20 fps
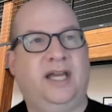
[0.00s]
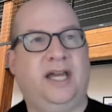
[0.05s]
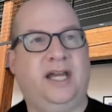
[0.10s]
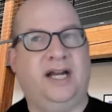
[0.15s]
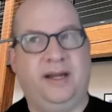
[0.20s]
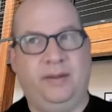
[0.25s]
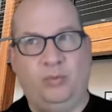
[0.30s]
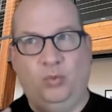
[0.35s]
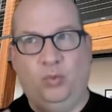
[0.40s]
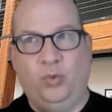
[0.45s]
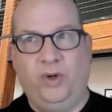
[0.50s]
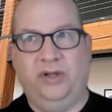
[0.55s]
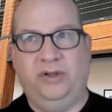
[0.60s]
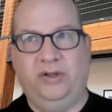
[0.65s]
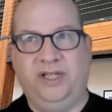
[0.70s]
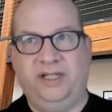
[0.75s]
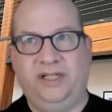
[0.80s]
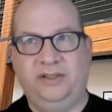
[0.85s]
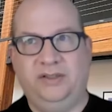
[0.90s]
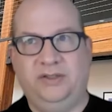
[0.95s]
and I'm
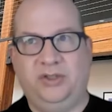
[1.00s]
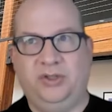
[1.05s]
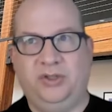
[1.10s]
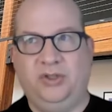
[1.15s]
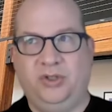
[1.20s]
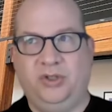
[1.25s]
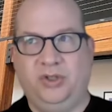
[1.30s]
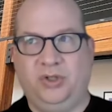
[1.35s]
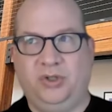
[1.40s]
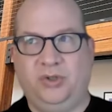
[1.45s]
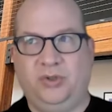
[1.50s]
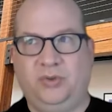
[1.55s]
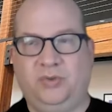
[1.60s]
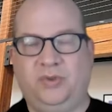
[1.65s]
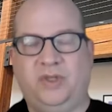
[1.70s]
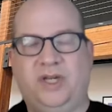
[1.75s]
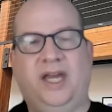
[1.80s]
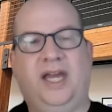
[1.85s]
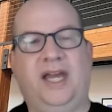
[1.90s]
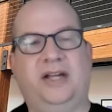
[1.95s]
willing to
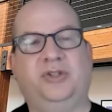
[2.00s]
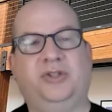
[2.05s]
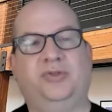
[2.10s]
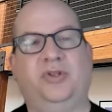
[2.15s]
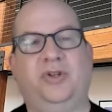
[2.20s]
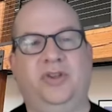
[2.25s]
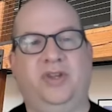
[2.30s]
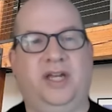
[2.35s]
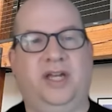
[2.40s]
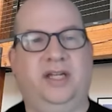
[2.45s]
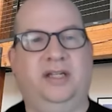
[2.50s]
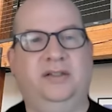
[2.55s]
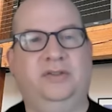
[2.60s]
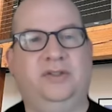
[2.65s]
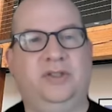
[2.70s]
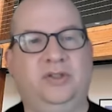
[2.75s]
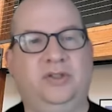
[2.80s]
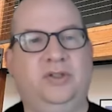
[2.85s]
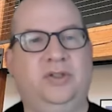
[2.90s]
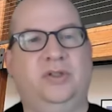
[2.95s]
do the extra
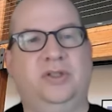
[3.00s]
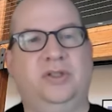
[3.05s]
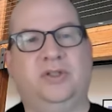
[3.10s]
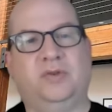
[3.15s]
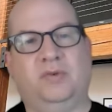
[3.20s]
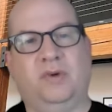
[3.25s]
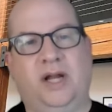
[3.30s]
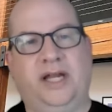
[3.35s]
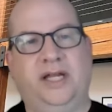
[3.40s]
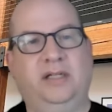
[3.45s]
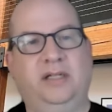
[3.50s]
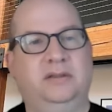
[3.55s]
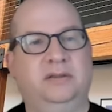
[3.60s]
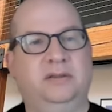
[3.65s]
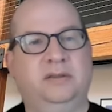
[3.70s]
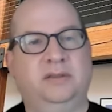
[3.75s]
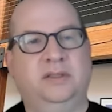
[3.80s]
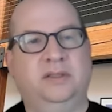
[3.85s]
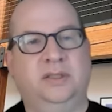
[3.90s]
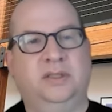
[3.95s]
thing to do this right,
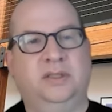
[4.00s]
